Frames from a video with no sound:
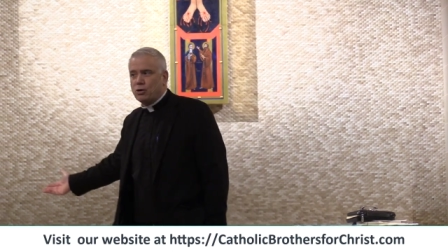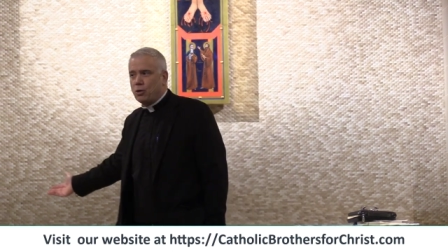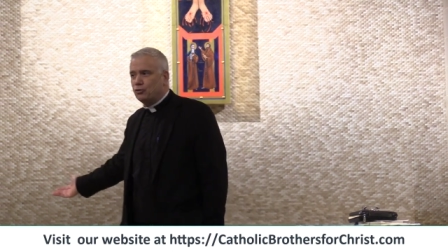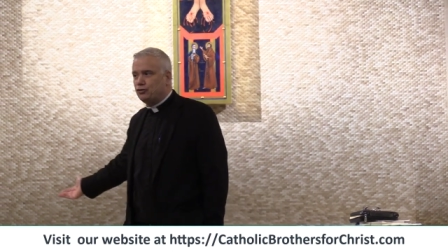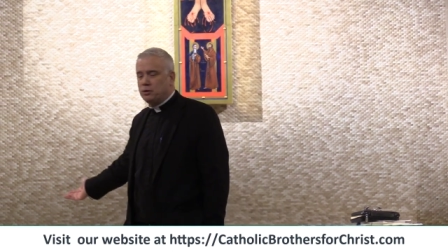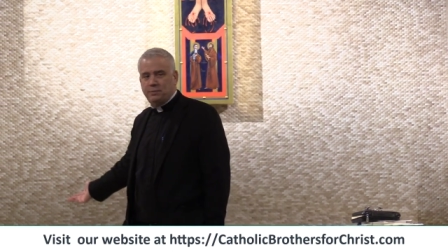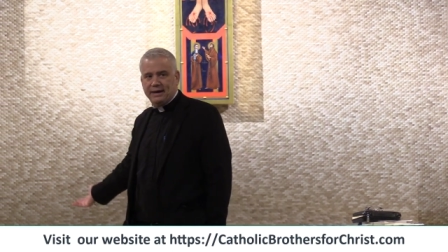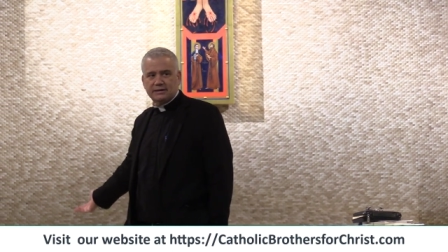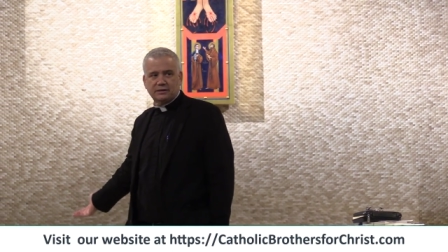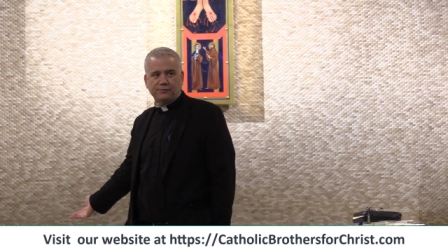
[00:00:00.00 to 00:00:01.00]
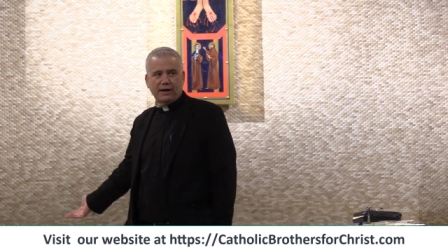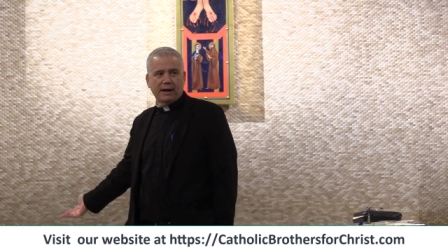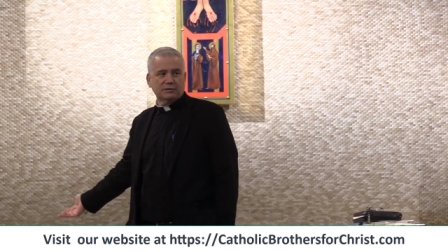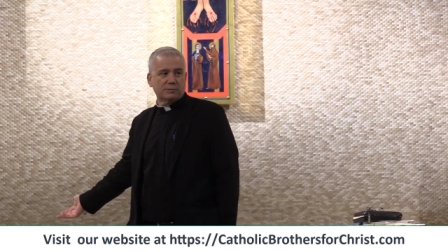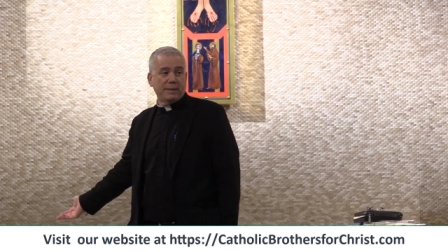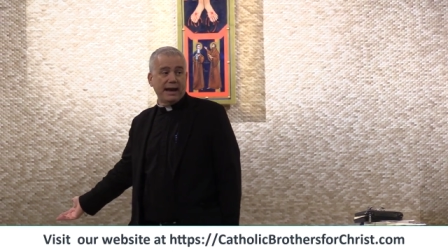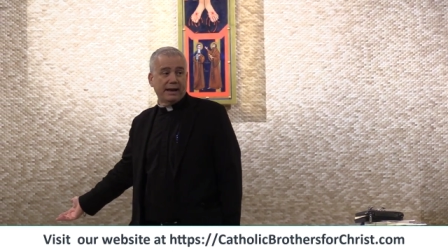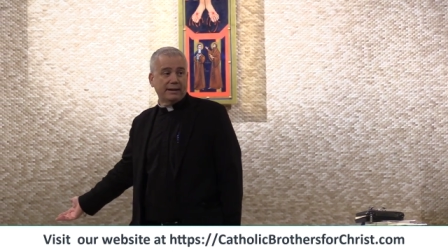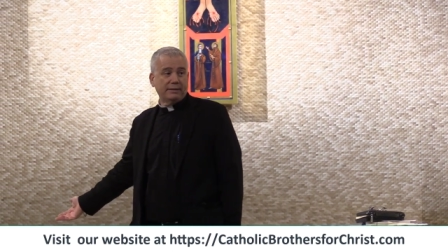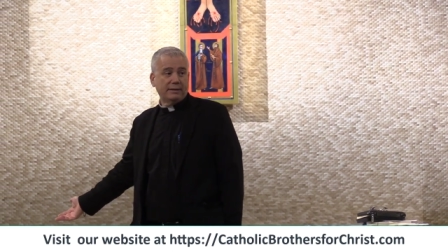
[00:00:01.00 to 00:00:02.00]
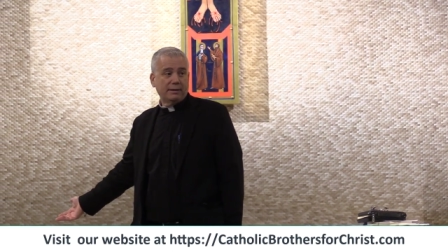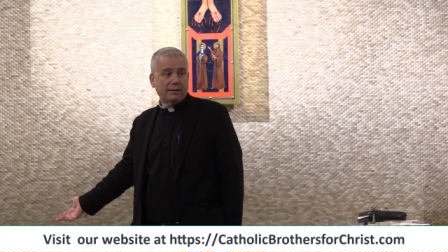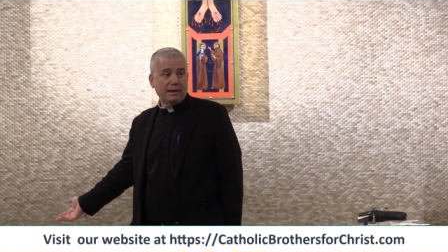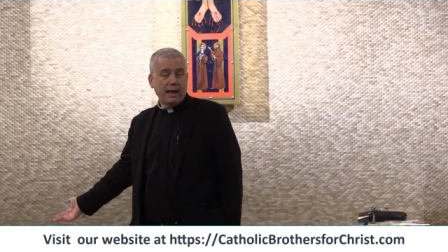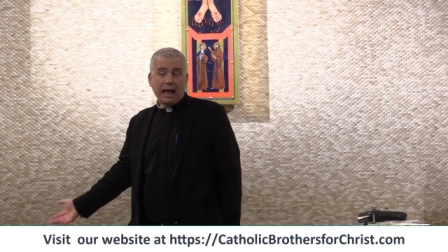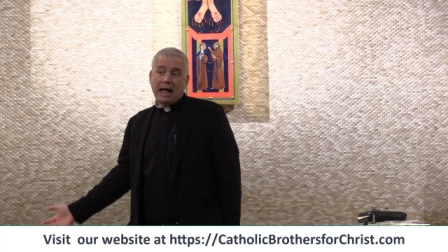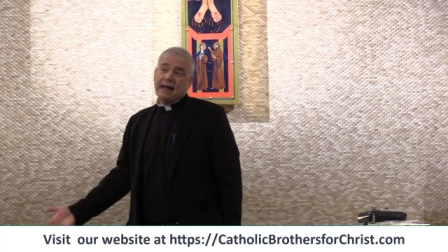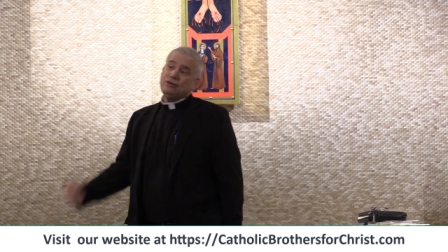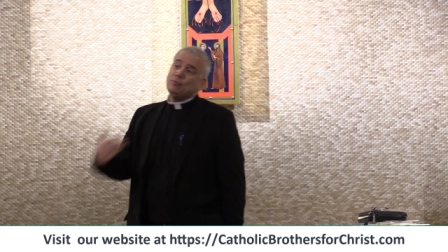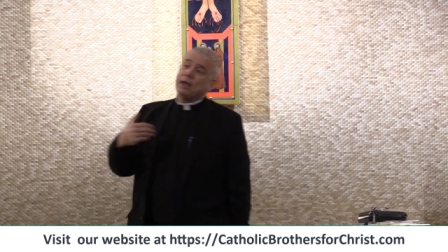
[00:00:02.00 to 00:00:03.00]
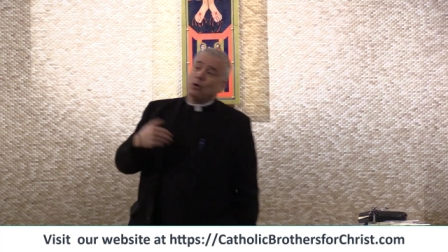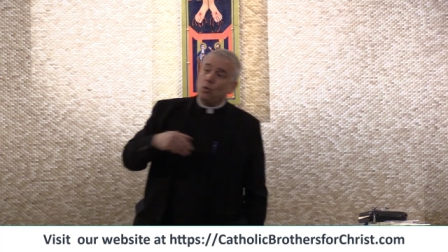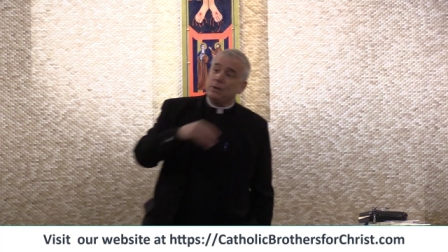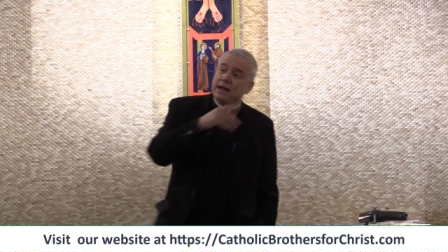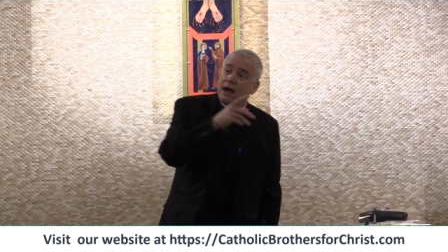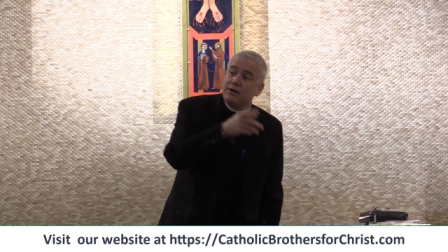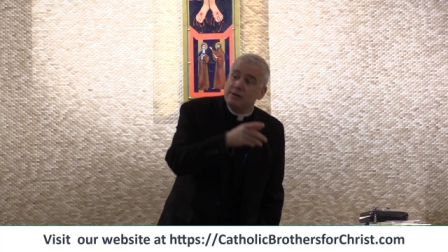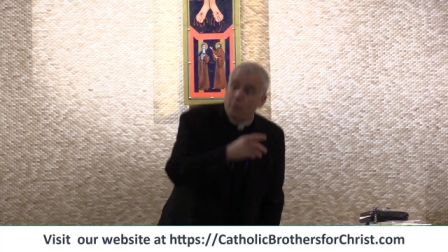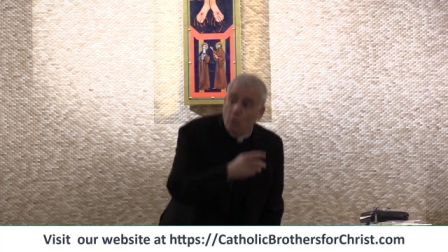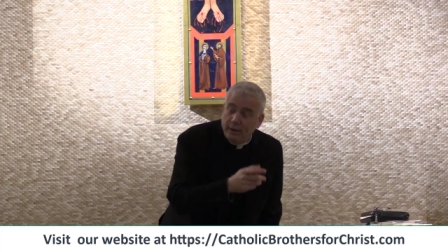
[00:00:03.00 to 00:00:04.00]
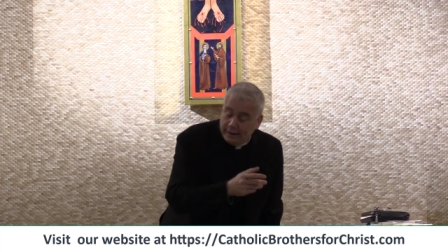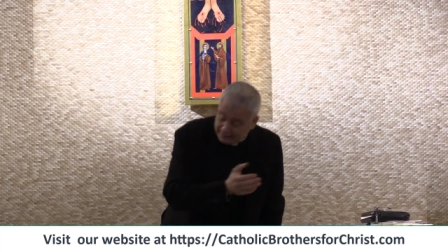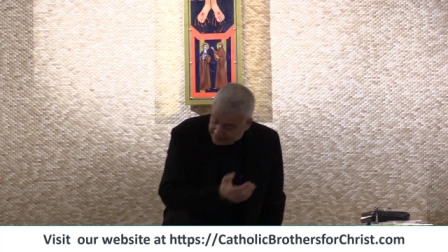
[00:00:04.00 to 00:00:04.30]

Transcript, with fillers: called you to be as a, as a man. I do my holy hour in the morning